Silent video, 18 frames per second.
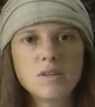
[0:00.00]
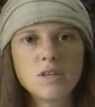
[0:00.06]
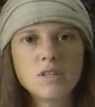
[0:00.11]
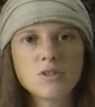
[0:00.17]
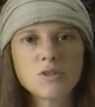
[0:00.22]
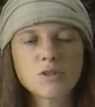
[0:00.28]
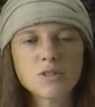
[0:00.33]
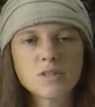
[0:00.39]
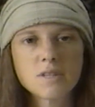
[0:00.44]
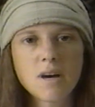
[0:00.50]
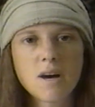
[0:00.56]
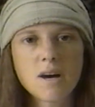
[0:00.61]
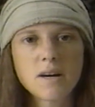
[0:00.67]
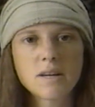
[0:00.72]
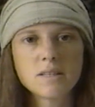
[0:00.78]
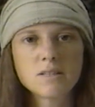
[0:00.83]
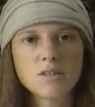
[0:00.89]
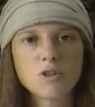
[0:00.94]
These are
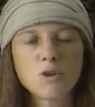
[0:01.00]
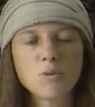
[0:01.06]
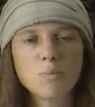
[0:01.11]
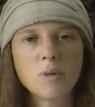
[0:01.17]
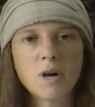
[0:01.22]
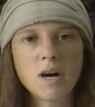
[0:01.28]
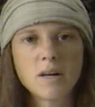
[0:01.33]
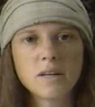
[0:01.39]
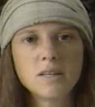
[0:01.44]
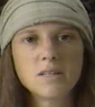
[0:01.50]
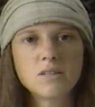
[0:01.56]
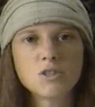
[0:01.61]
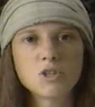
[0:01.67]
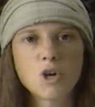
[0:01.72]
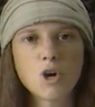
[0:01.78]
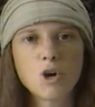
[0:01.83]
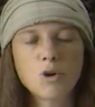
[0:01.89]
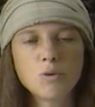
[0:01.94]
signs that the
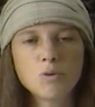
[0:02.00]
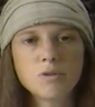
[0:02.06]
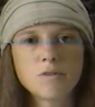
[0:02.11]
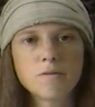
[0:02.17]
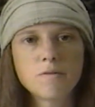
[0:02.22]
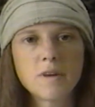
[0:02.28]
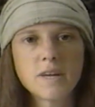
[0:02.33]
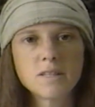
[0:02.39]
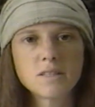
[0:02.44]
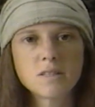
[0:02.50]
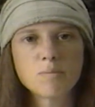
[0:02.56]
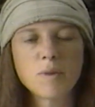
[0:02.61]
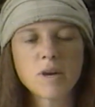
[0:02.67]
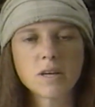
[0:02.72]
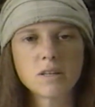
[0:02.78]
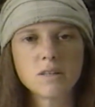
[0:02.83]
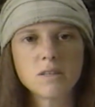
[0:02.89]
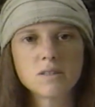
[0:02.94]
body's own defense
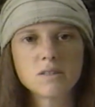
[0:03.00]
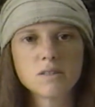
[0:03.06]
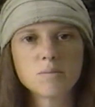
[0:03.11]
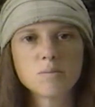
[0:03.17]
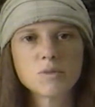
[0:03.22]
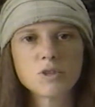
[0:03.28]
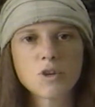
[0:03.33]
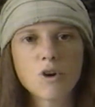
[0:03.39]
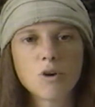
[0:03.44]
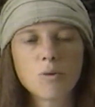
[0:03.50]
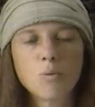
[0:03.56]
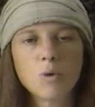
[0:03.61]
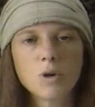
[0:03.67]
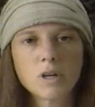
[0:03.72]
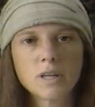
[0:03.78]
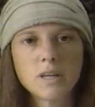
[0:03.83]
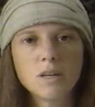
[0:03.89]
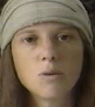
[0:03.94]
mechanisms are
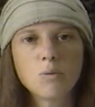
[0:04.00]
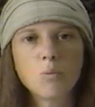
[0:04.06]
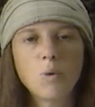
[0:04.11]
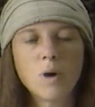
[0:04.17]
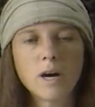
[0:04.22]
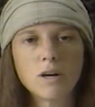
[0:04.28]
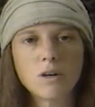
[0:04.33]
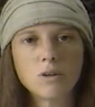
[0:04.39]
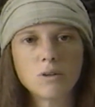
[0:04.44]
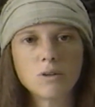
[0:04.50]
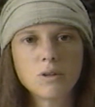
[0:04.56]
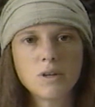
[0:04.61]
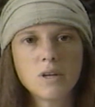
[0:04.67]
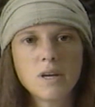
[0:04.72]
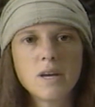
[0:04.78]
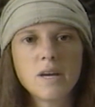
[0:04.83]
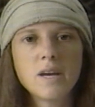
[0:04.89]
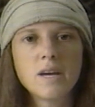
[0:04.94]
working well.
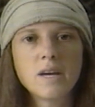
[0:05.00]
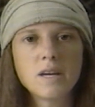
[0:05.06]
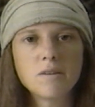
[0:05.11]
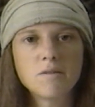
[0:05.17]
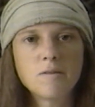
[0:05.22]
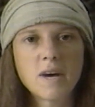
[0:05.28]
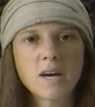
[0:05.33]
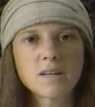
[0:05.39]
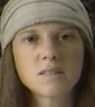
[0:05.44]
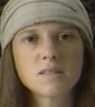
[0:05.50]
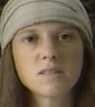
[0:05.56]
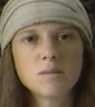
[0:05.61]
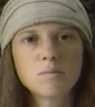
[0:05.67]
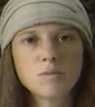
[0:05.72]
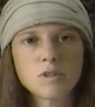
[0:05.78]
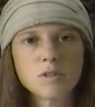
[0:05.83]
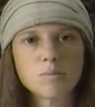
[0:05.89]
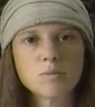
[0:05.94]
In fact,
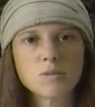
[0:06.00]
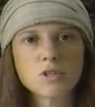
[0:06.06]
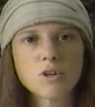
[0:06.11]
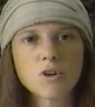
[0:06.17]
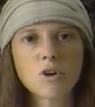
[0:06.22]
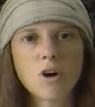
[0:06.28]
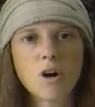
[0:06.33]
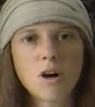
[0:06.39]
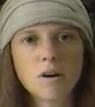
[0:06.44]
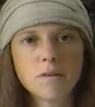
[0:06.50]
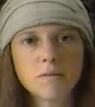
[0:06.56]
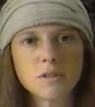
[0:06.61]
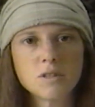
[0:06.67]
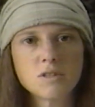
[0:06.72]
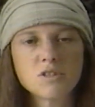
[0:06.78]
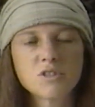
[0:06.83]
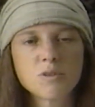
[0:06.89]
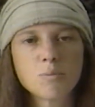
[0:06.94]
symptoms are
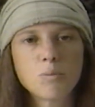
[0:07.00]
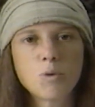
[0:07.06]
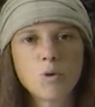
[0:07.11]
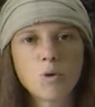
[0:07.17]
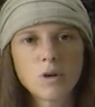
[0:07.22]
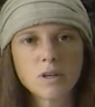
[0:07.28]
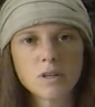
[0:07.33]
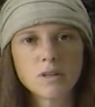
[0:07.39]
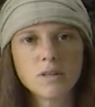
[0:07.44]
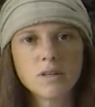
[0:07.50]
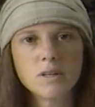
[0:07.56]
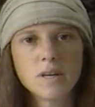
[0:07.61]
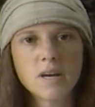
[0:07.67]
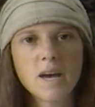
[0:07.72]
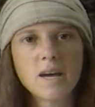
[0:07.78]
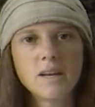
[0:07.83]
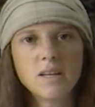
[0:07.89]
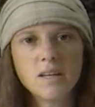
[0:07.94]
often supported
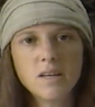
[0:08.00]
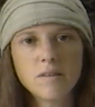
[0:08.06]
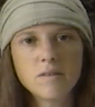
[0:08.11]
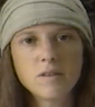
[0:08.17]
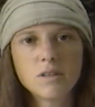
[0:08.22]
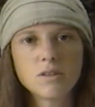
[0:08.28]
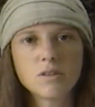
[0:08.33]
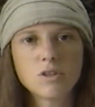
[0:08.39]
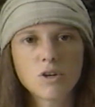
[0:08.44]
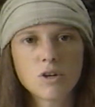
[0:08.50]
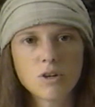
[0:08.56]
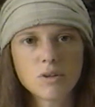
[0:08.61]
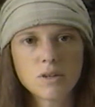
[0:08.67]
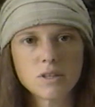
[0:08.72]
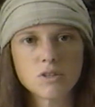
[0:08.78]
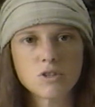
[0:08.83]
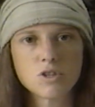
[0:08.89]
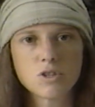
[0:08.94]
and even
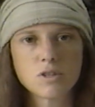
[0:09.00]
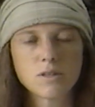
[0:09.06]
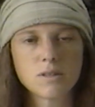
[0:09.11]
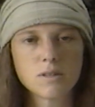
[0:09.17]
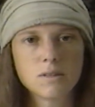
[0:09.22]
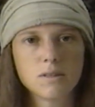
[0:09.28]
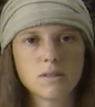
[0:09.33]
encouraged.